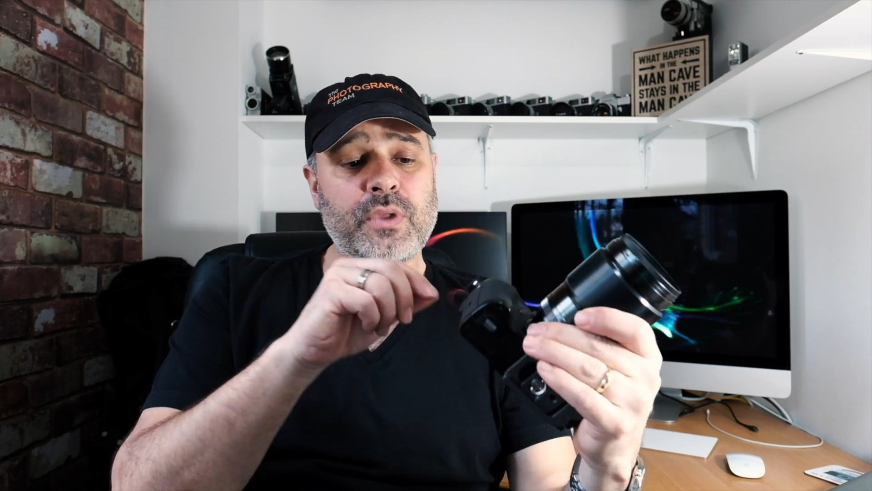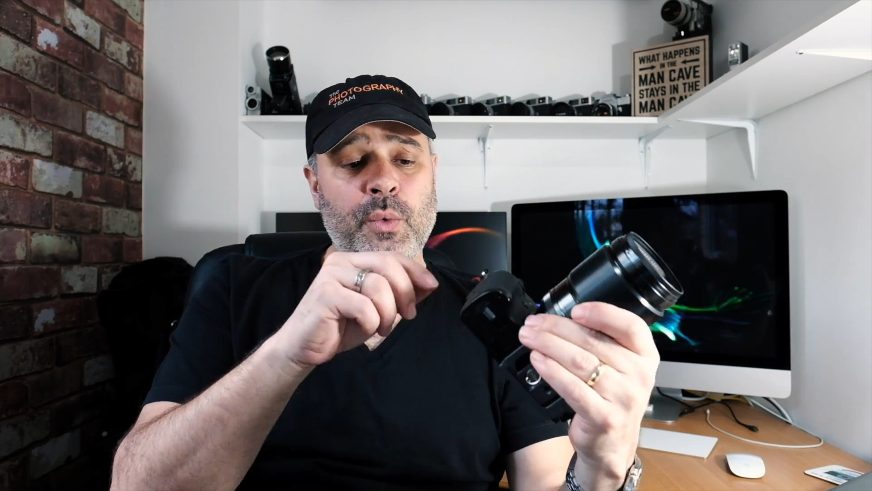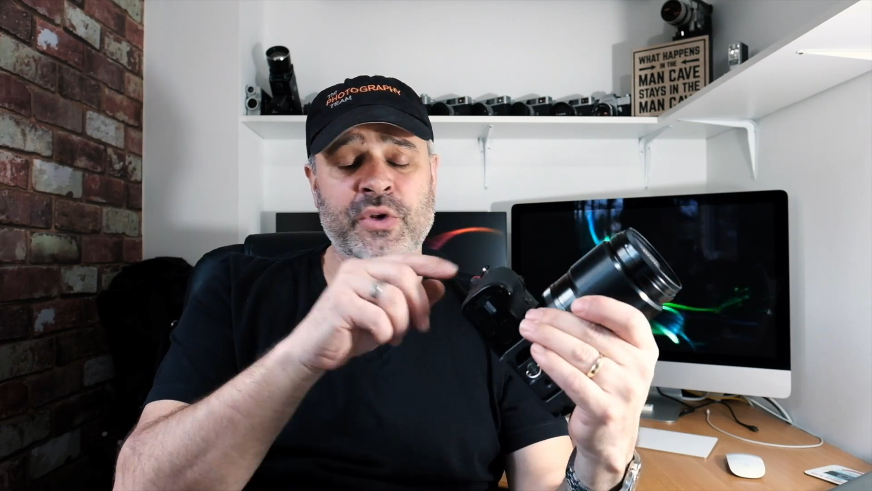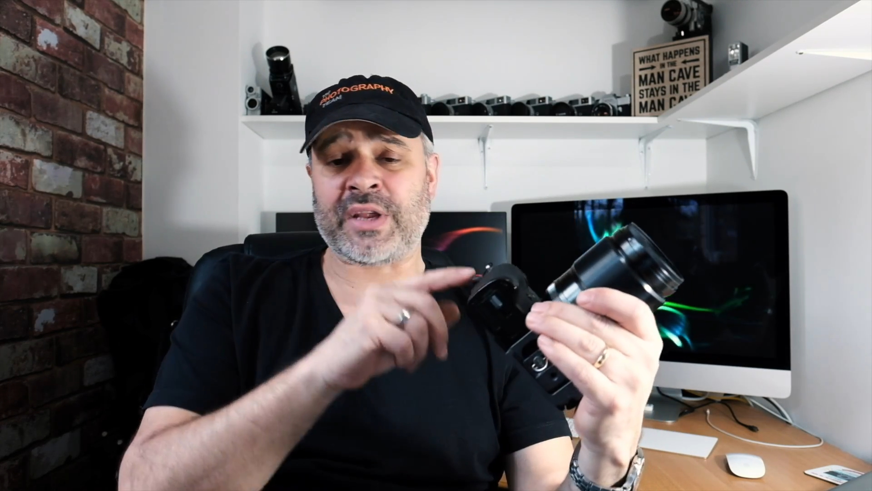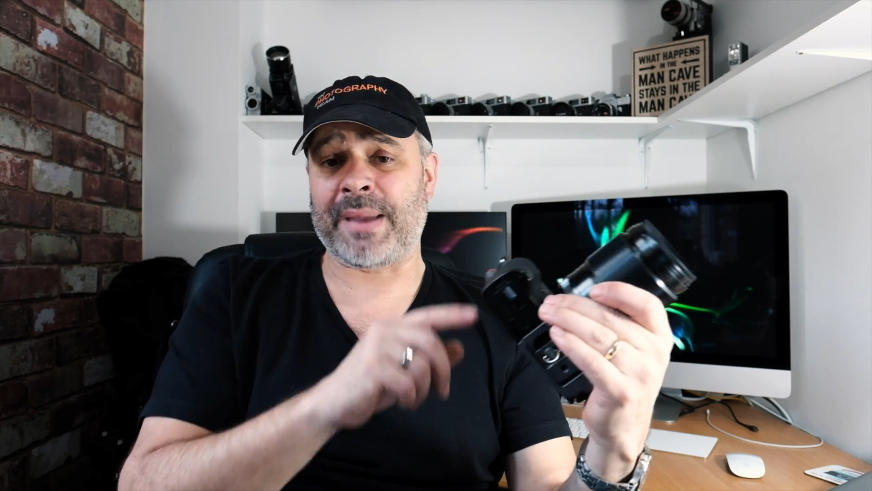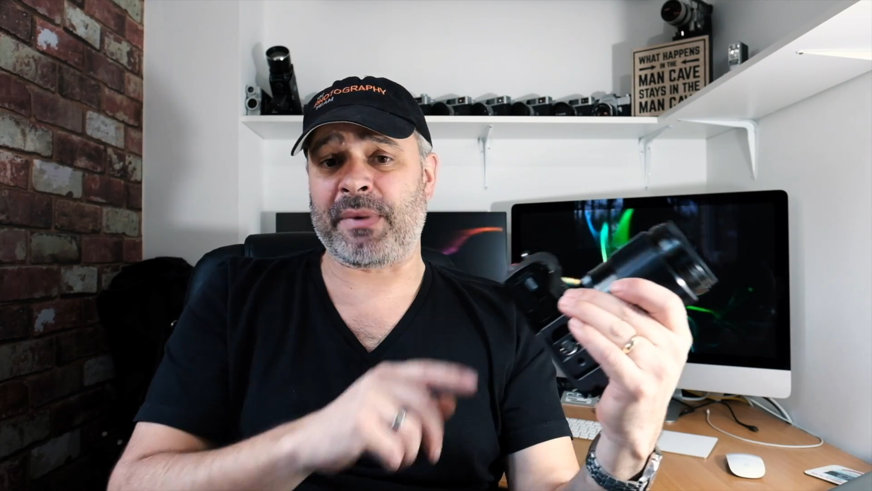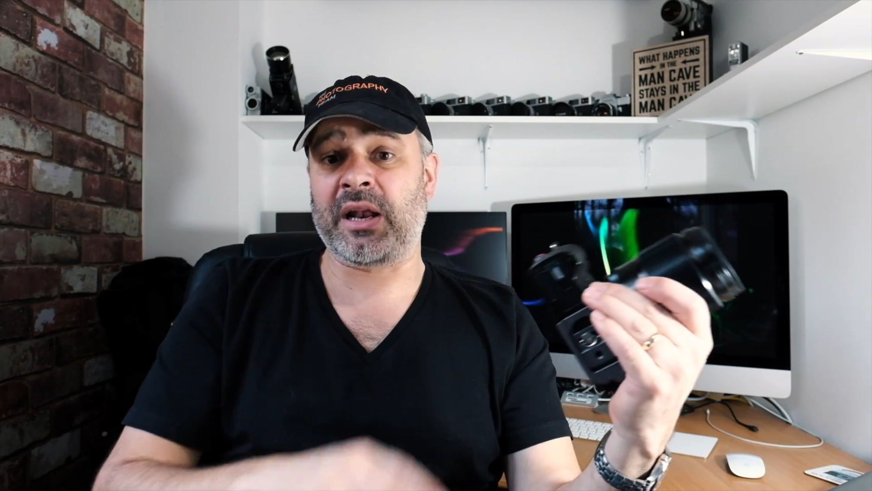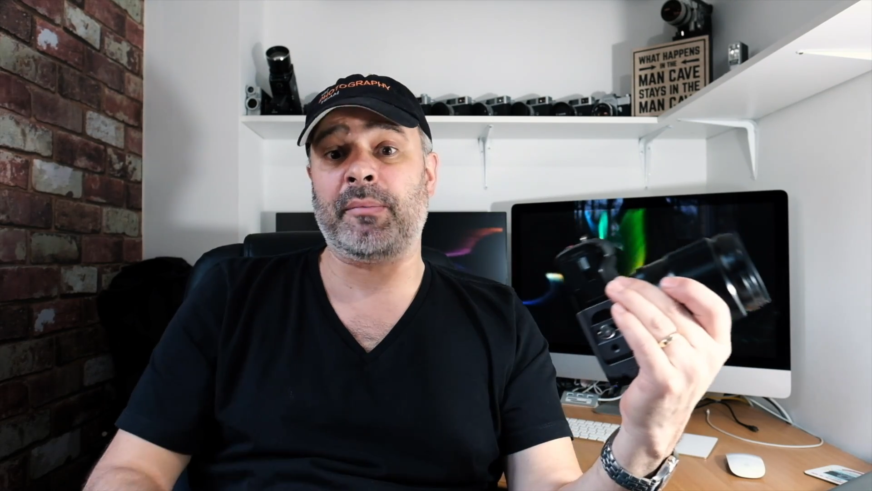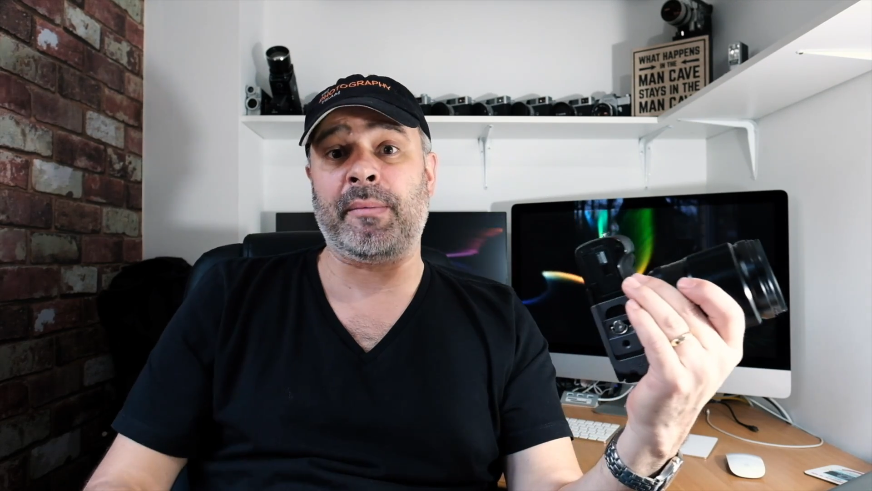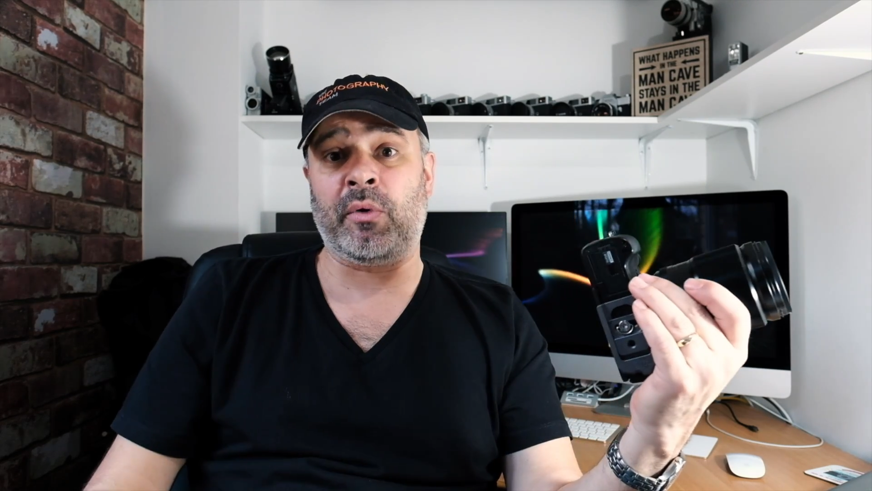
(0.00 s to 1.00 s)
which can be a
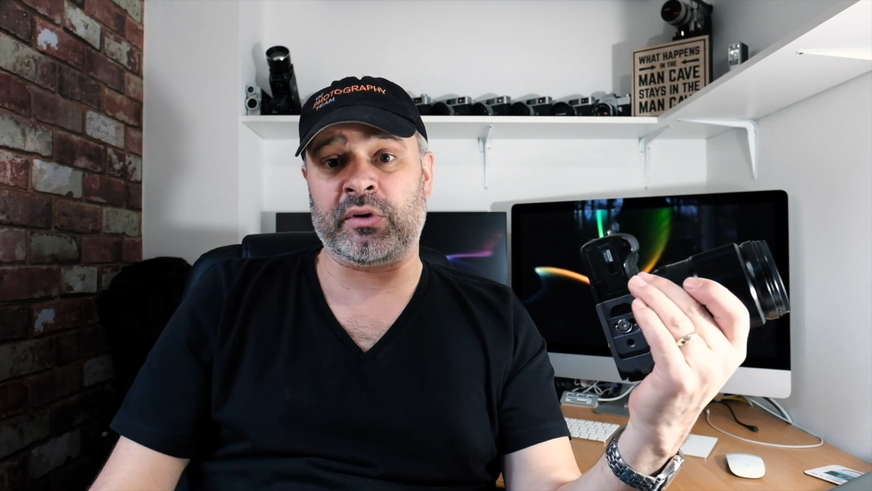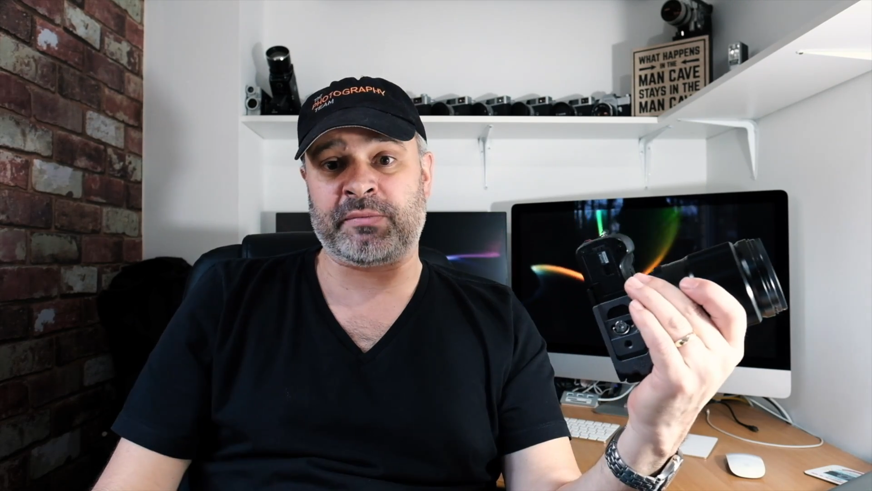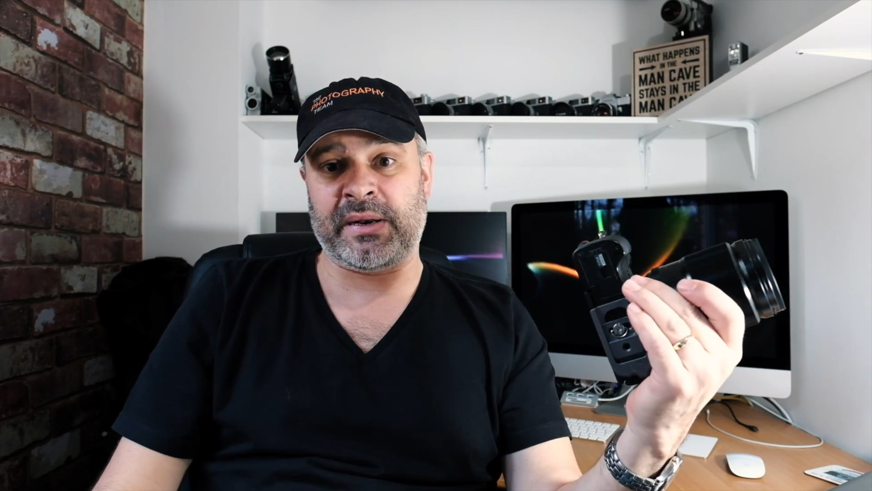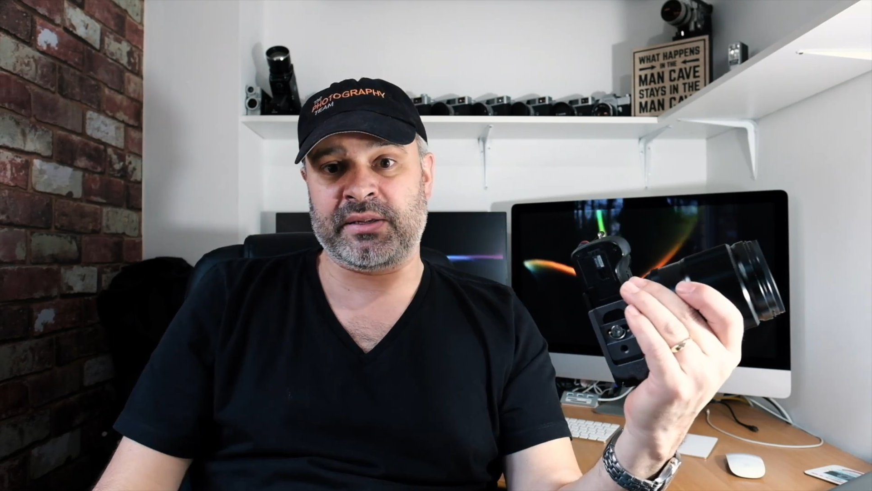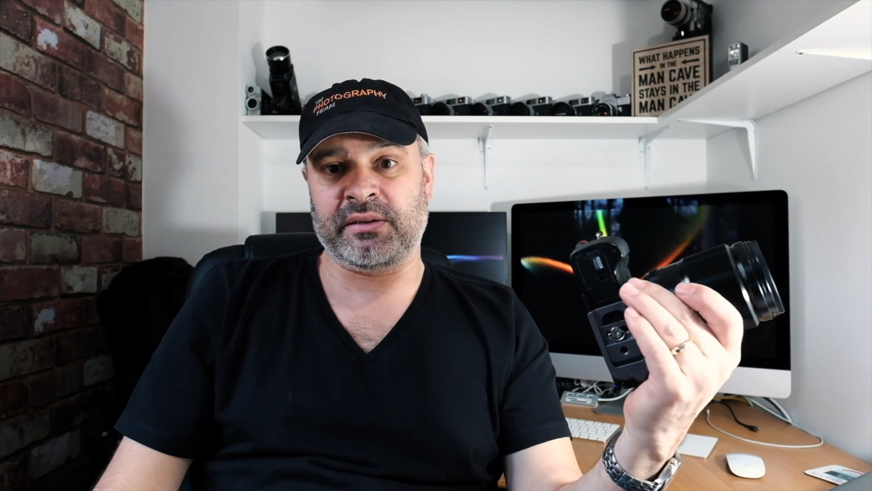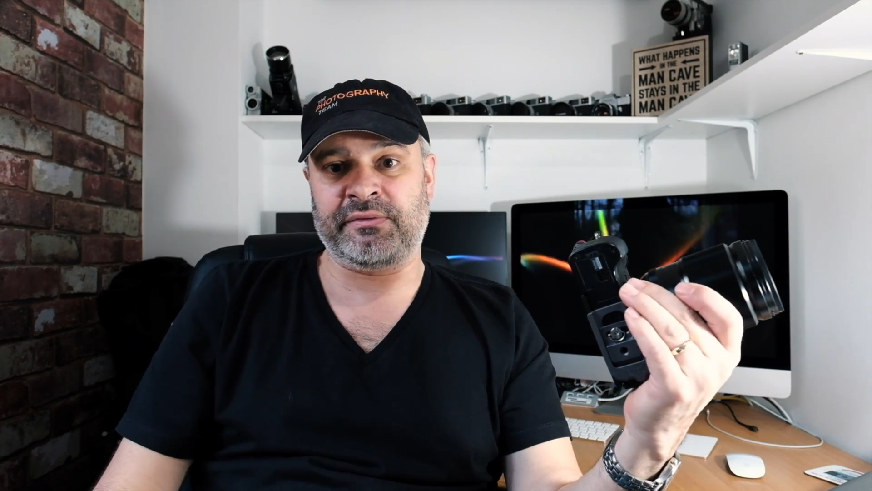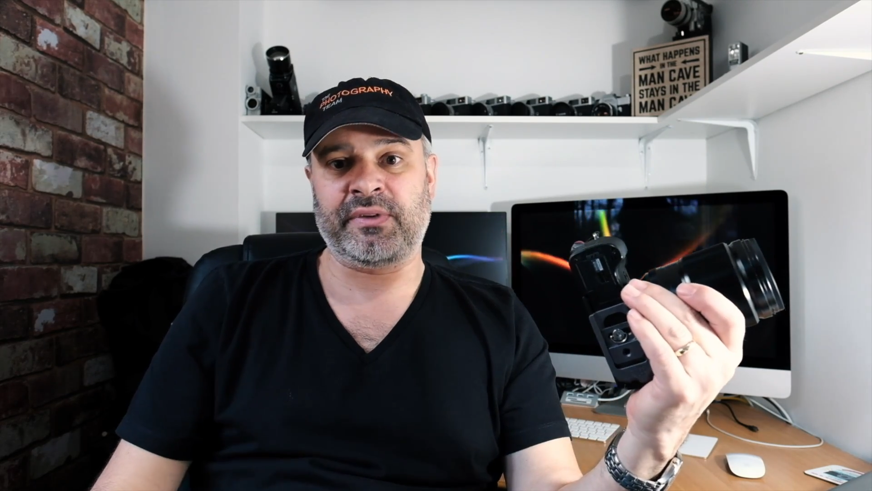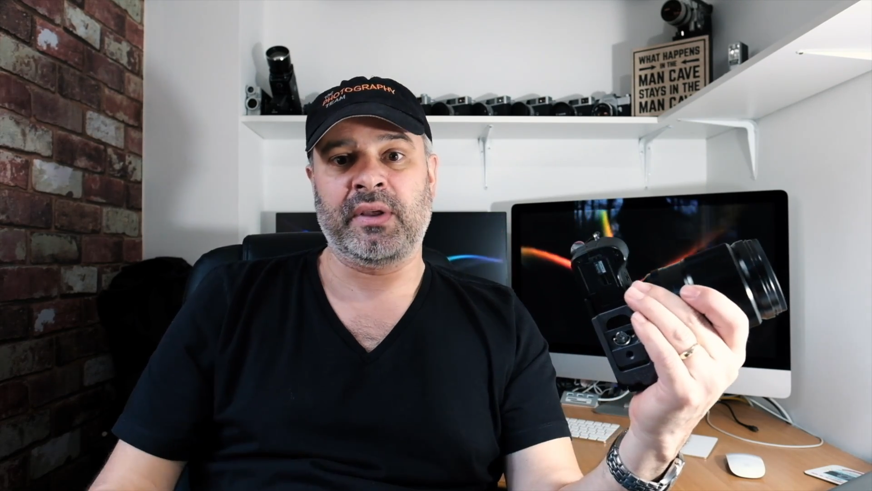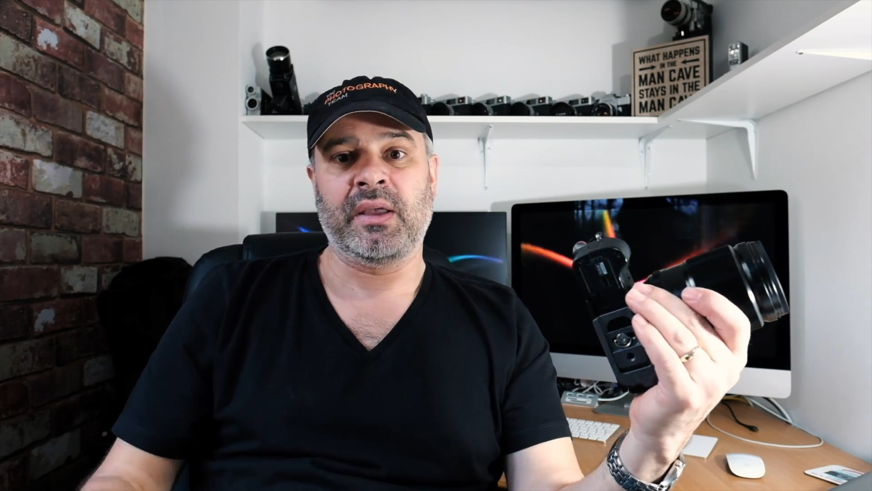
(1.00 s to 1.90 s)
little bit more expensive.